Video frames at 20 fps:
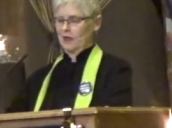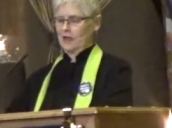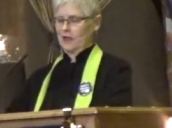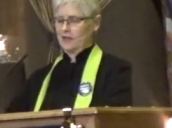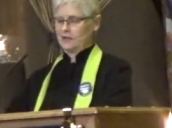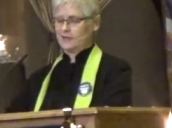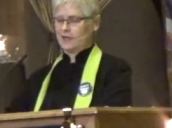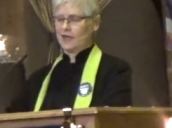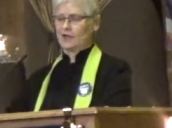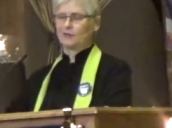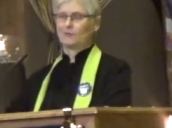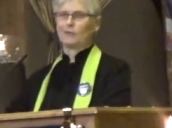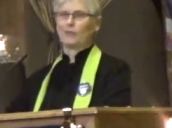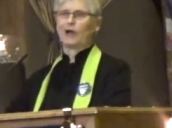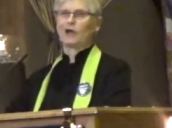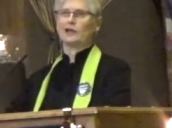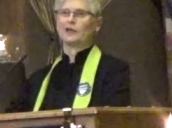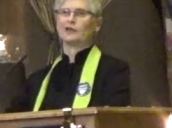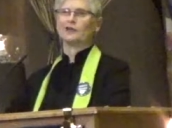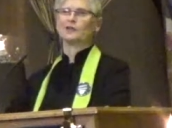And yet
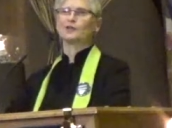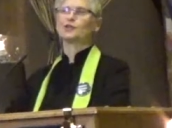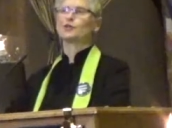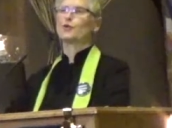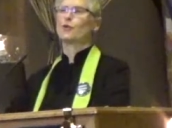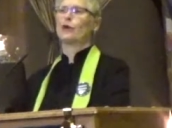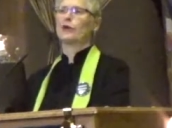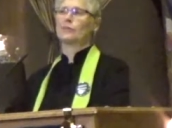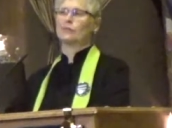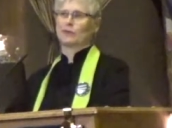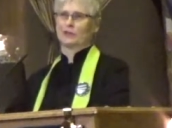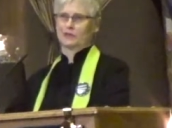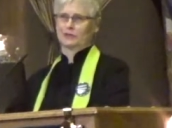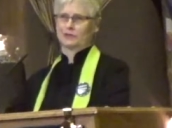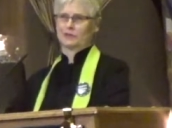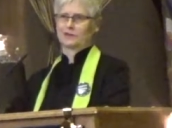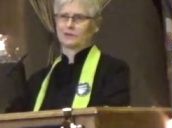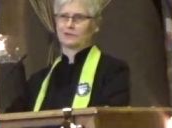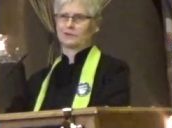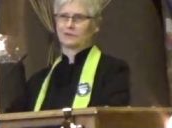my
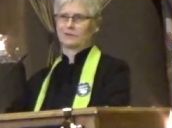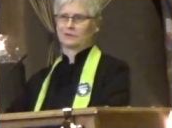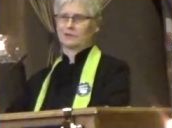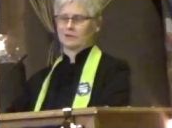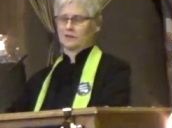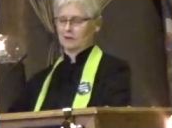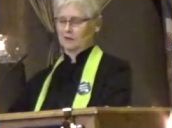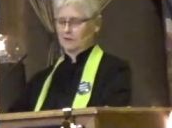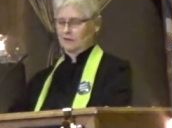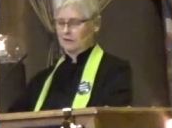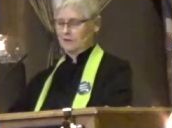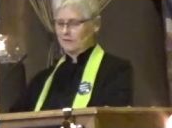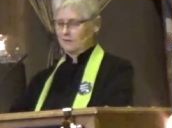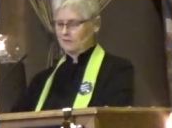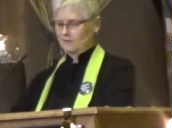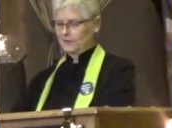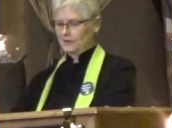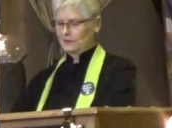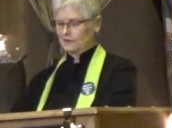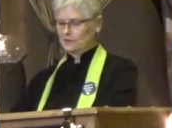enjoyment
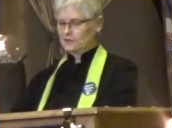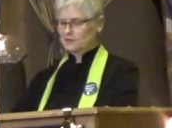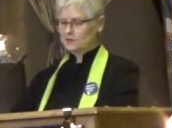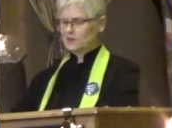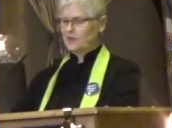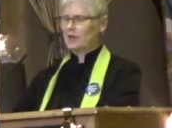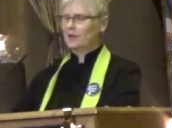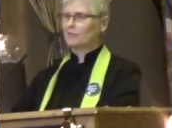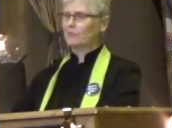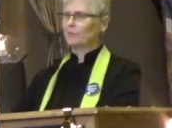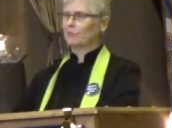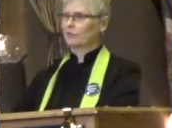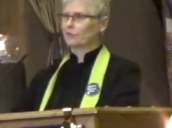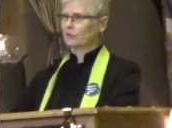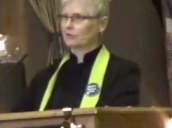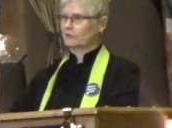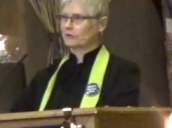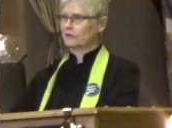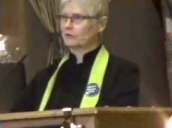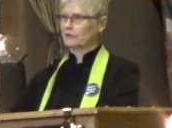feels
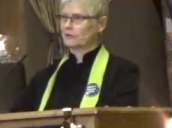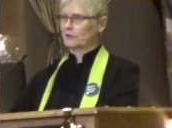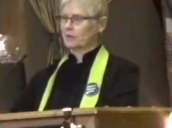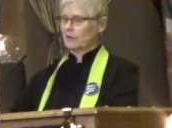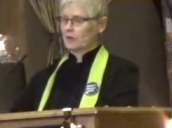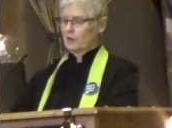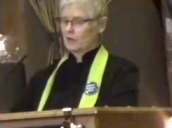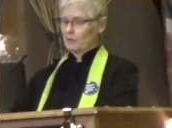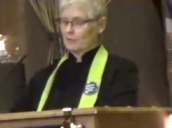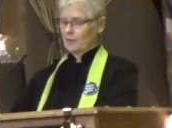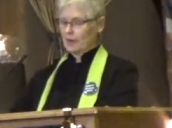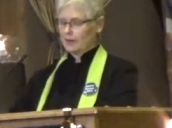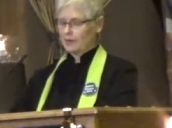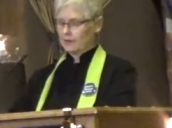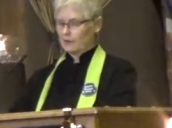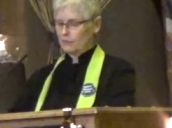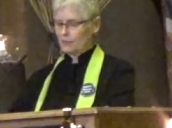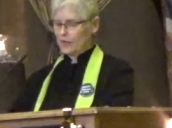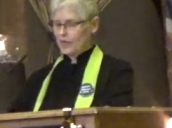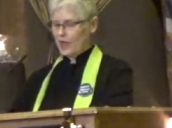tempered by
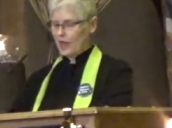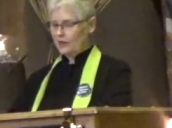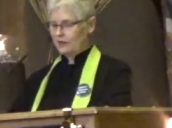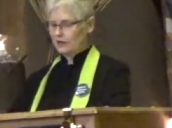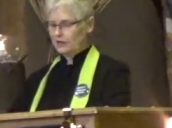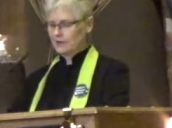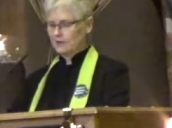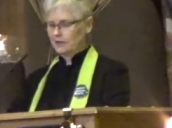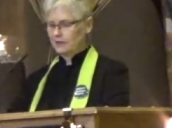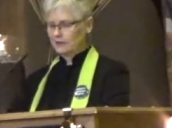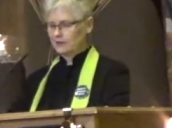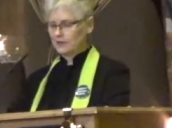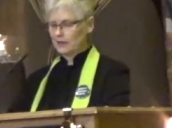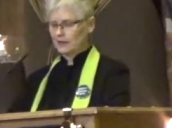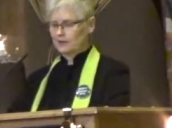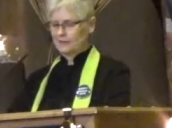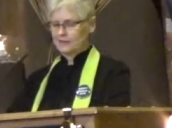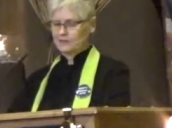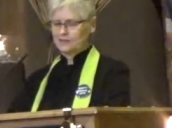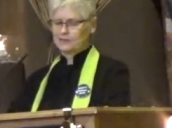the reality
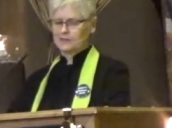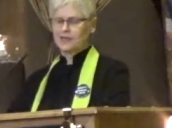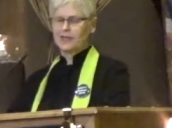that these